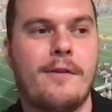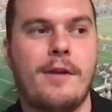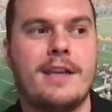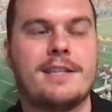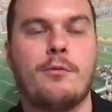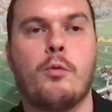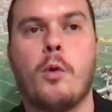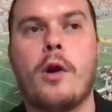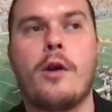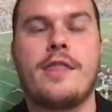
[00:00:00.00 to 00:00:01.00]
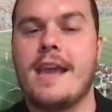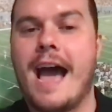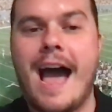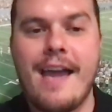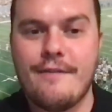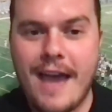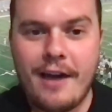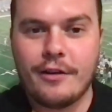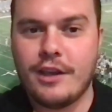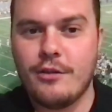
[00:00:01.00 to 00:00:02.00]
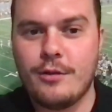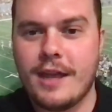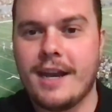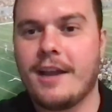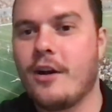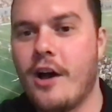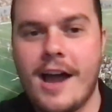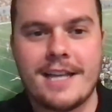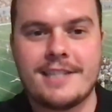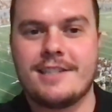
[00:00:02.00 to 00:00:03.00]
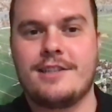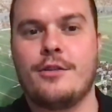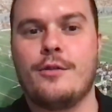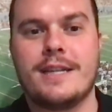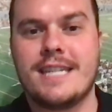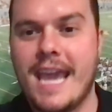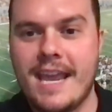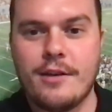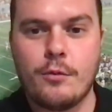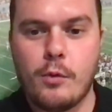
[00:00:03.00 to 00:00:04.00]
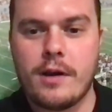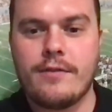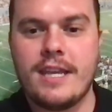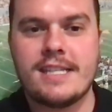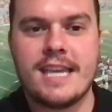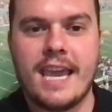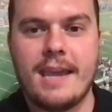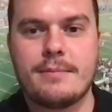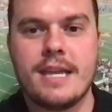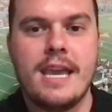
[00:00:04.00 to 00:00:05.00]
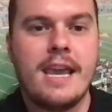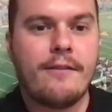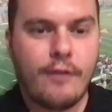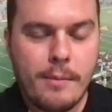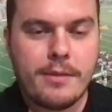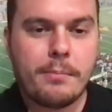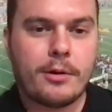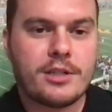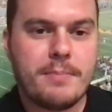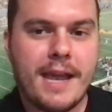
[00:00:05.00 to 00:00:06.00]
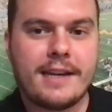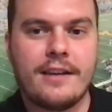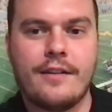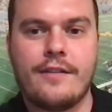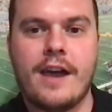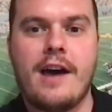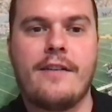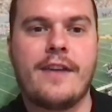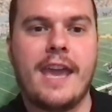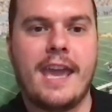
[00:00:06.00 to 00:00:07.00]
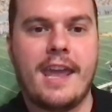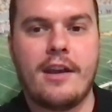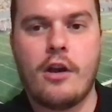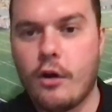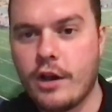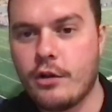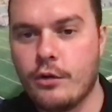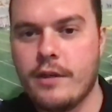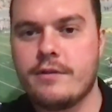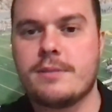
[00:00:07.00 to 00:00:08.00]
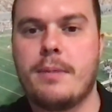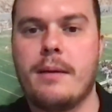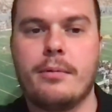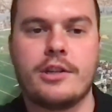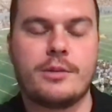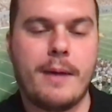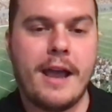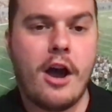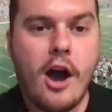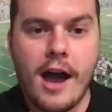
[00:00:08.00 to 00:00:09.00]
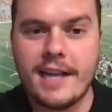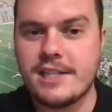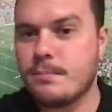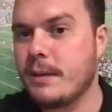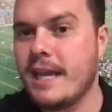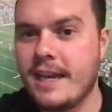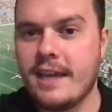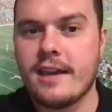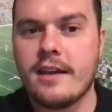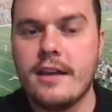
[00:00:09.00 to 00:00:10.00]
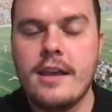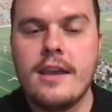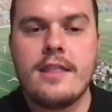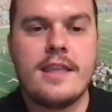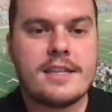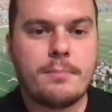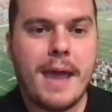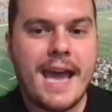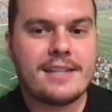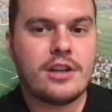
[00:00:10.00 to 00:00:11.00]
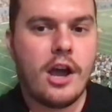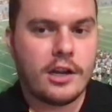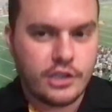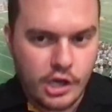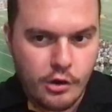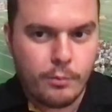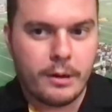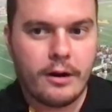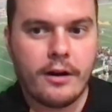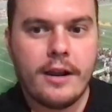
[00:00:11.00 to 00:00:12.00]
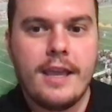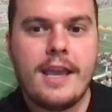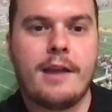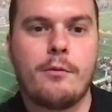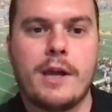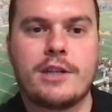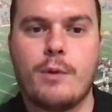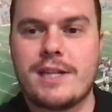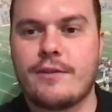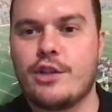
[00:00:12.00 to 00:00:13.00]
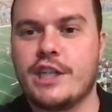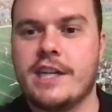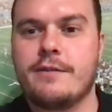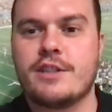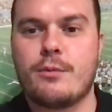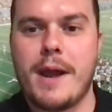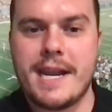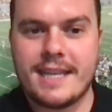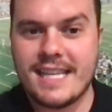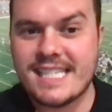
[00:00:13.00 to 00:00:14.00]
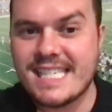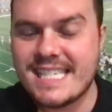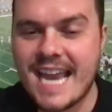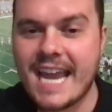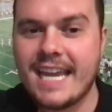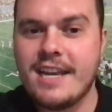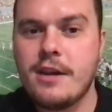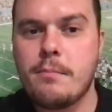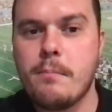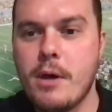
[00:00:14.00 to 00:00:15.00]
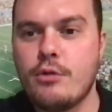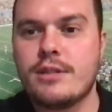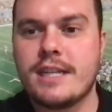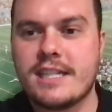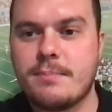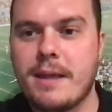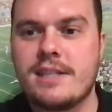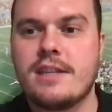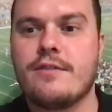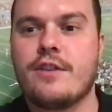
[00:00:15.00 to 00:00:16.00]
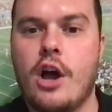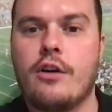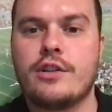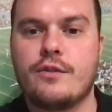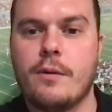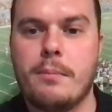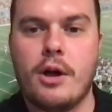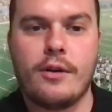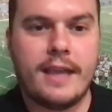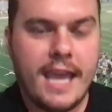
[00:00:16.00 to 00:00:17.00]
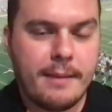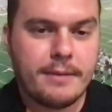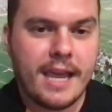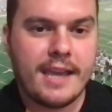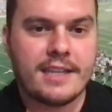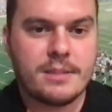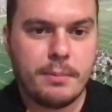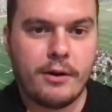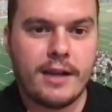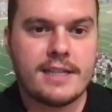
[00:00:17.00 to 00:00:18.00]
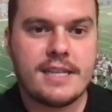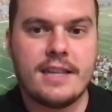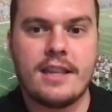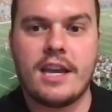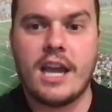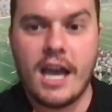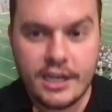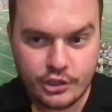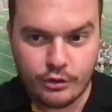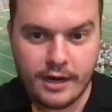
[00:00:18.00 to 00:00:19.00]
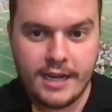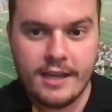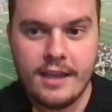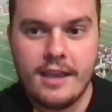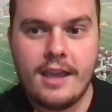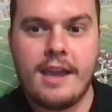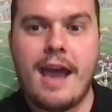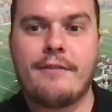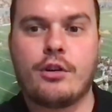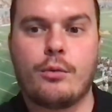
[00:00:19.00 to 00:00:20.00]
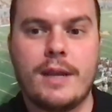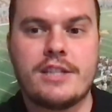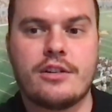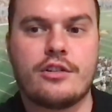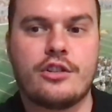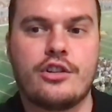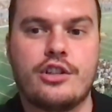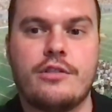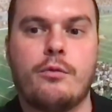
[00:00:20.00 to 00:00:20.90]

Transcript: is it worth the high value that it costs to attend one of these games, from the perspective of an article that was published by Oddspedia this past October, in which West Virginia was ranked the second most expensive college football game day experience in the country, after researchers